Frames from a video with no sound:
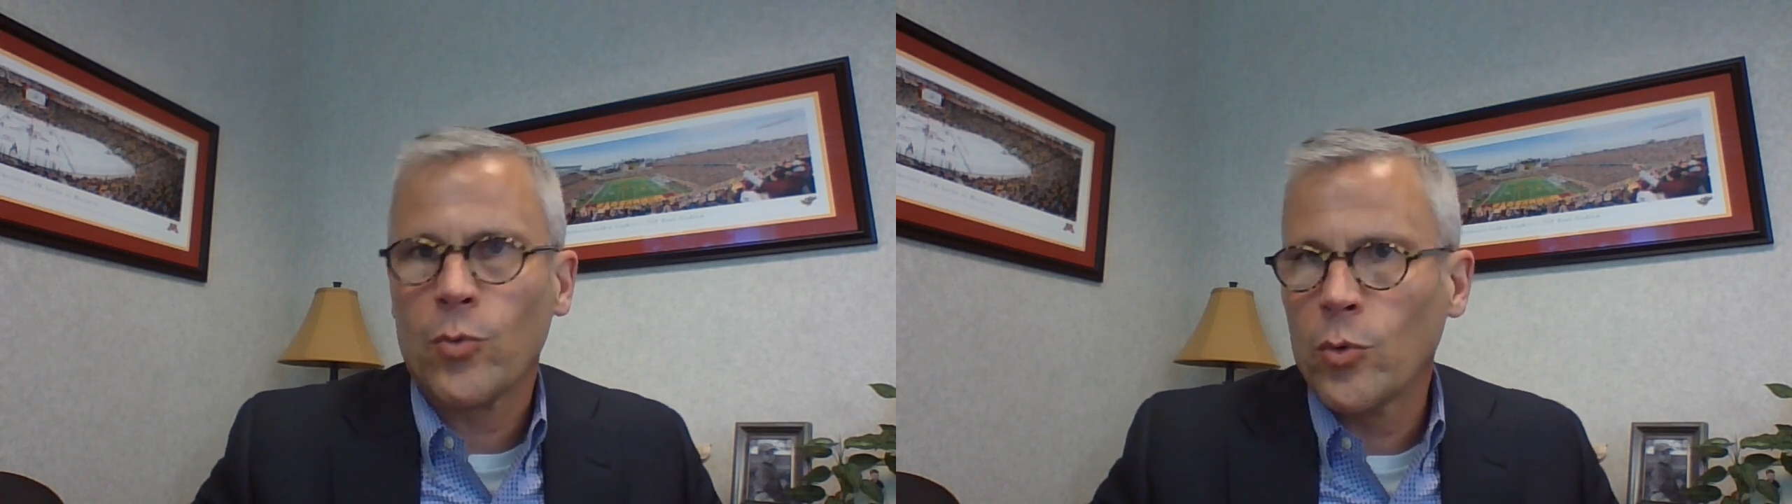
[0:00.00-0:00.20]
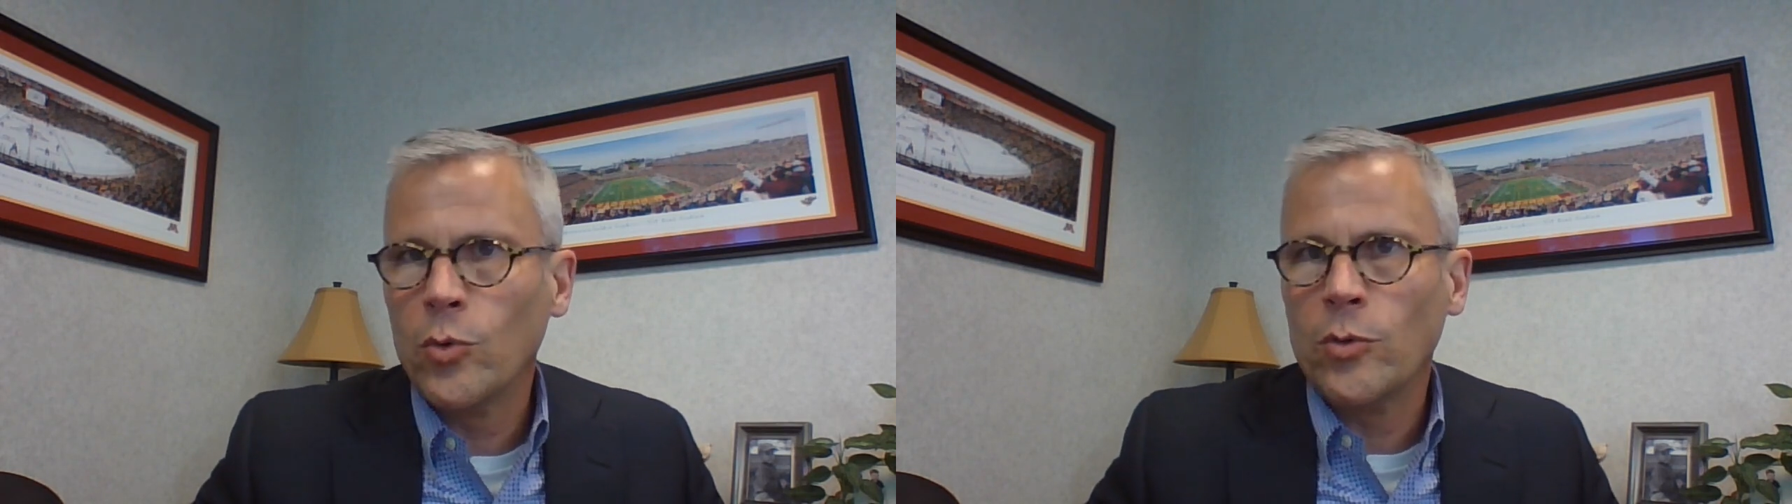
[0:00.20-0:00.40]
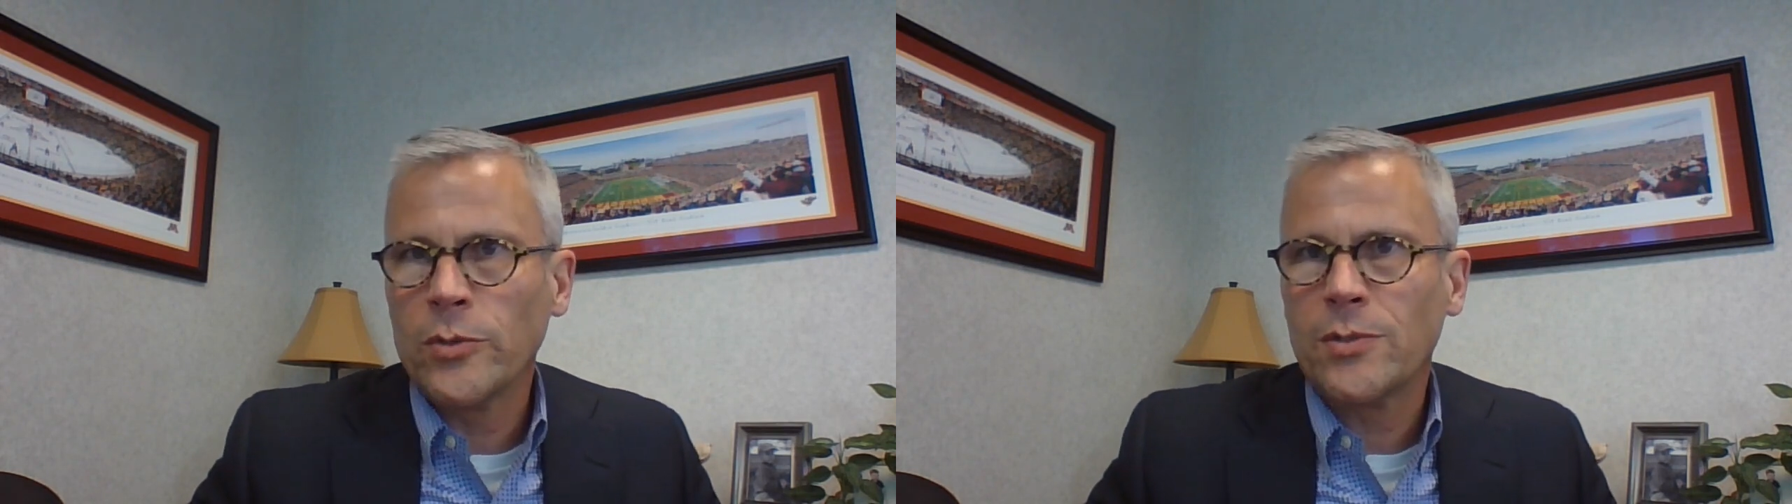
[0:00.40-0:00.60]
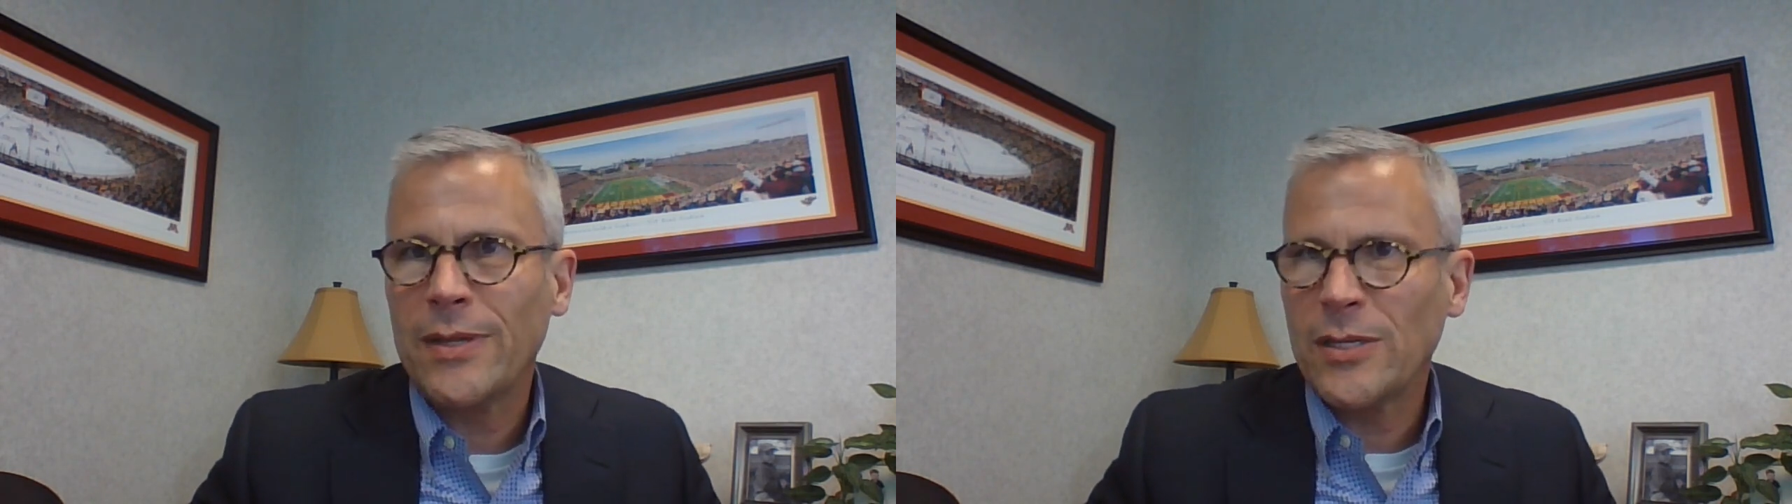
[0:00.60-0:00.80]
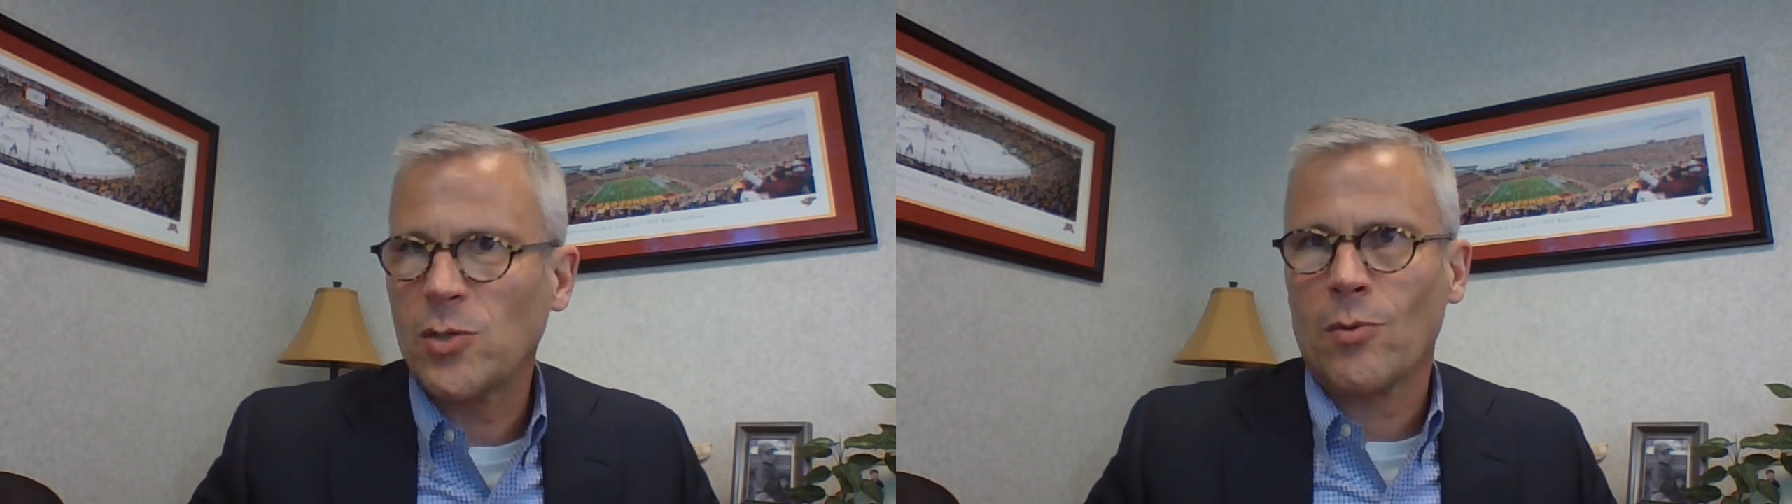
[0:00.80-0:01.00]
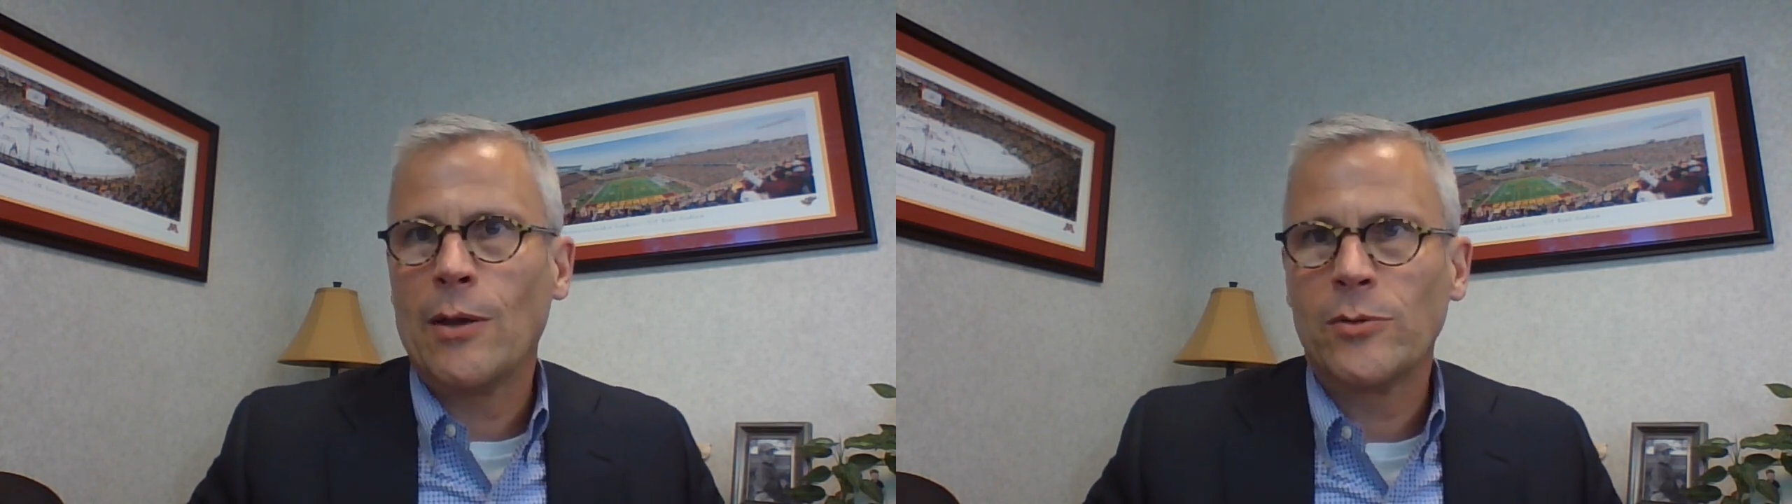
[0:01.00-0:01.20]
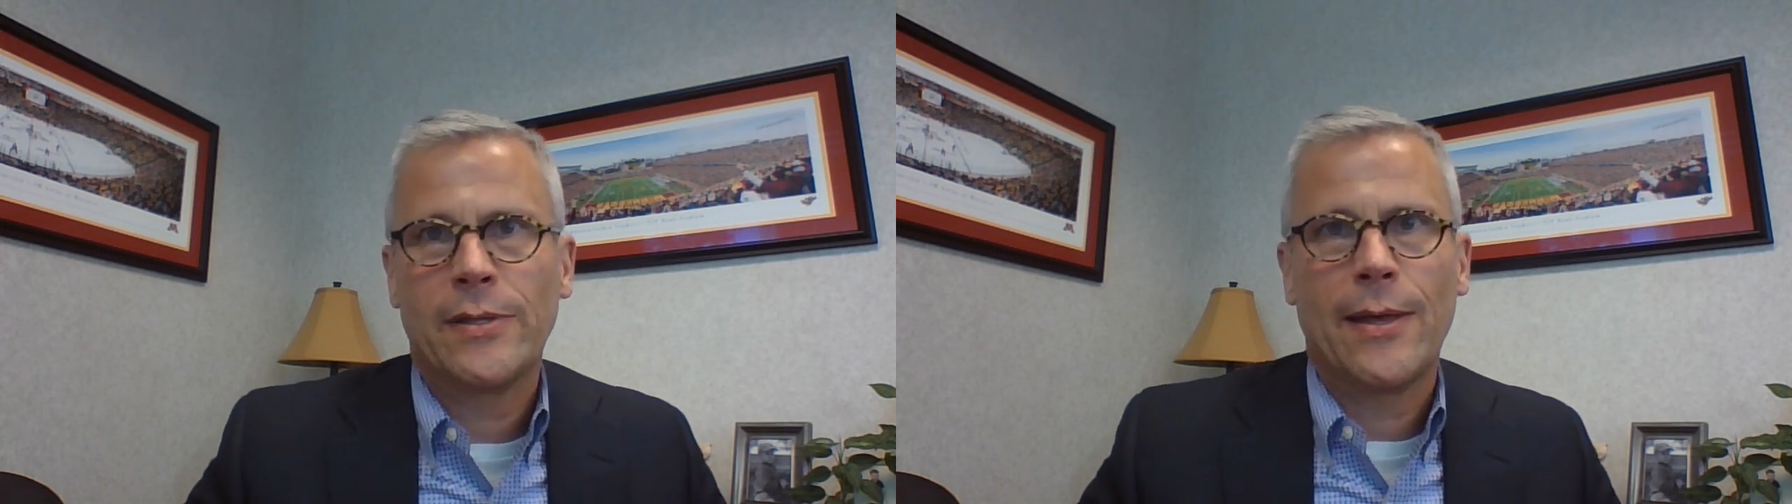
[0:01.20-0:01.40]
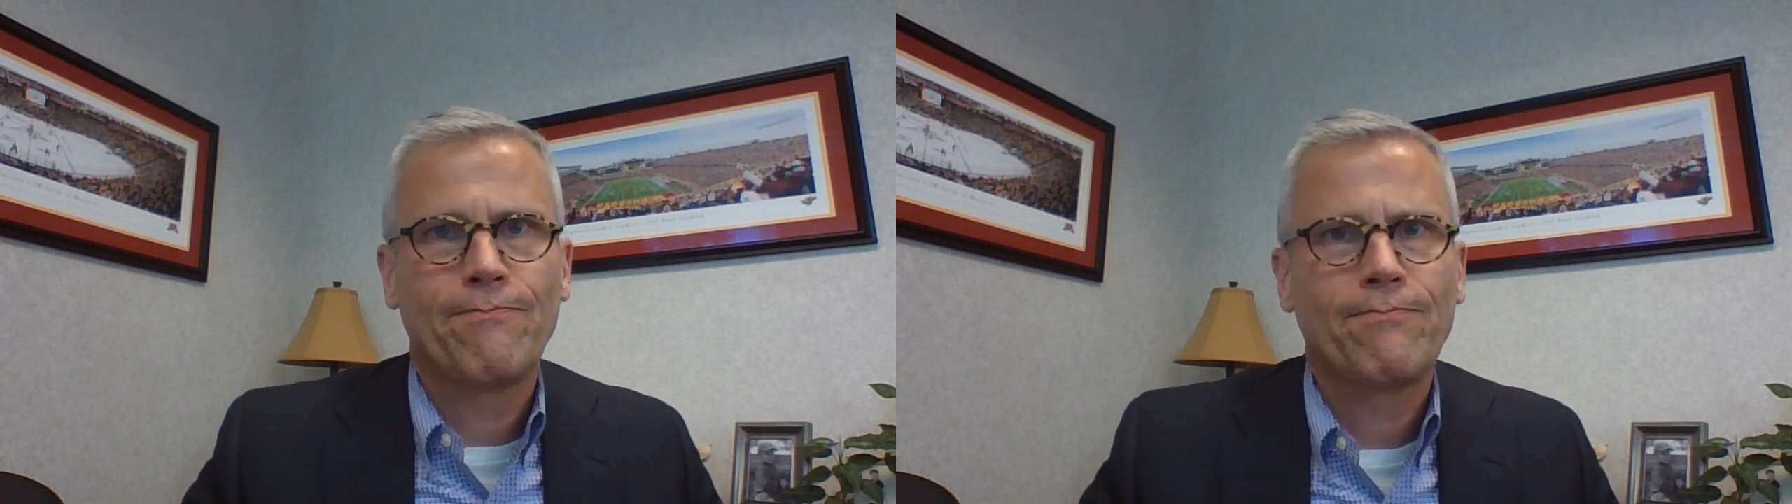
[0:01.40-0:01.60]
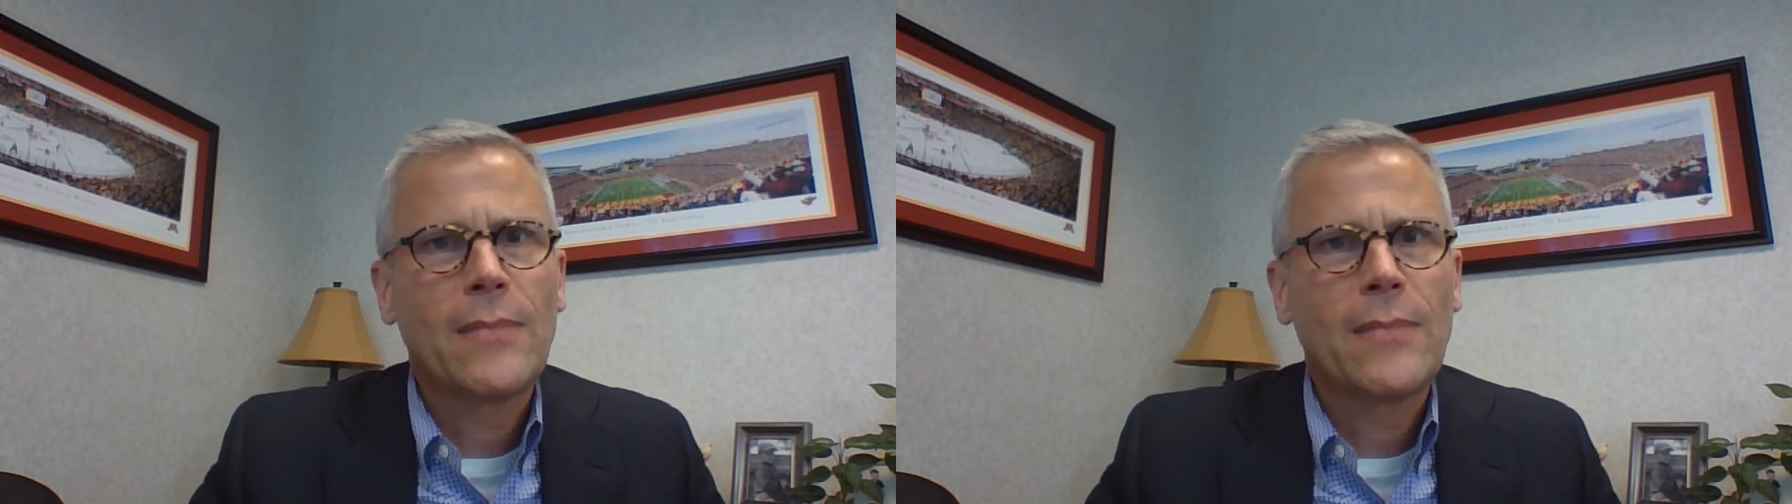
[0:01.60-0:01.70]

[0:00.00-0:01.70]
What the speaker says: rules that surrounds them.